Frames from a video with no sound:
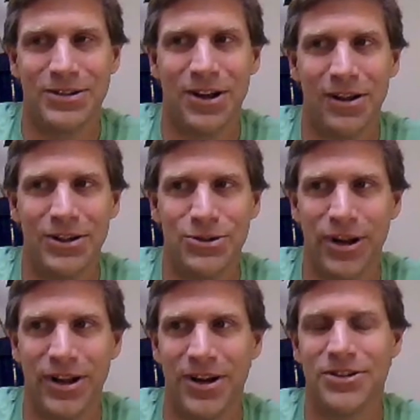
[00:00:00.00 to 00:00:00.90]
a solid
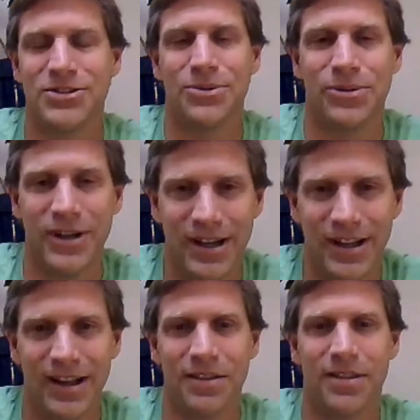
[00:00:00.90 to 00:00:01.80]
20 years to
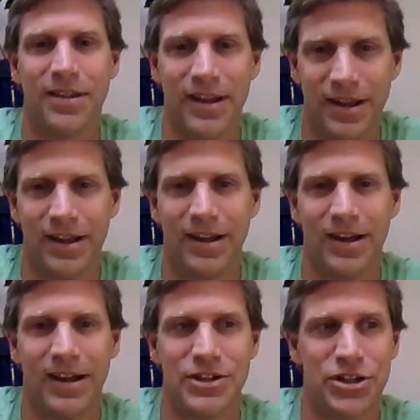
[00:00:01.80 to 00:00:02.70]
reading and
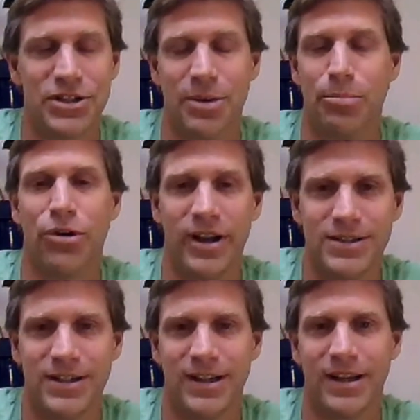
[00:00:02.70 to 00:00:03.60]
thinking and just
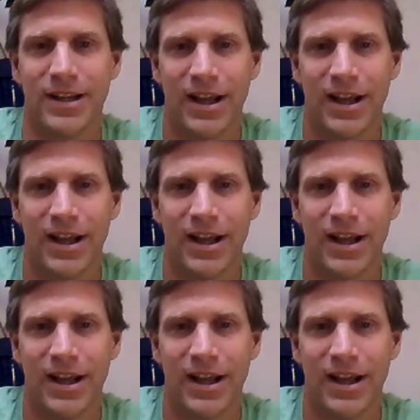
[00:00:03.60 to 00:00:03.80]
embracing